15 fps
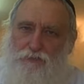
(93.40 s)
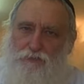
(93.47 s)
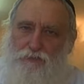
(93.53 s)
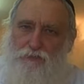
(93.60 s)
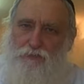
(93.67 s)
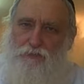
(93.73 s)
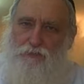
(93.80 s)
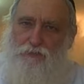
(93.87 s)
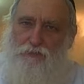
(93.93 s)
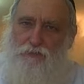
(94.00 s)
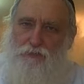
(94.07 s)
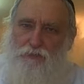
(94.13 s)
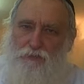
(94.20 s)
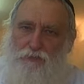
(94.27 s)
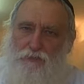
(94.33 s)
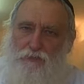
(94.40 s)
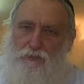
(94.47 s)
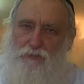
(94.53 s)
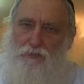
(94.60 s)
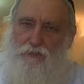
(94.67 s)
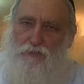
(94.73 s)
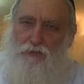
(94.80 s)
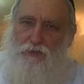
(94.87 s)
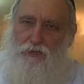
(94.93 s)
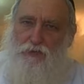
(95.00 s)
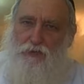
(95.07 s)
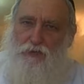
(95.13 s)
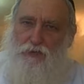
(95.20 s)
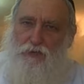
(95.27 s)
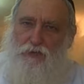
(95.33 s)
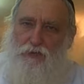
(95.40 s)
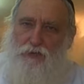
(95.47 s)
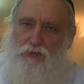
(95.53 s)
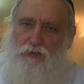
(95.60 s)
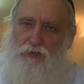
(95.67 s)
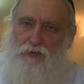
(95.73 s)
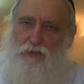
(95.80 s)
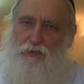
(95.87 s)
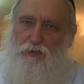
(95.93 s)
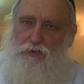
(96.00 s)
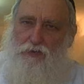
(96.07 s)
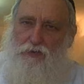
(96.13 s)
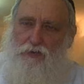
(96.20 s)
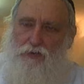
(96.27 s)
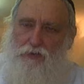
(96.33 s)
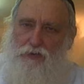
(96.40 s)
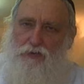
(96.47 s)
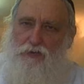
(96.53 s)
Nobody speaks.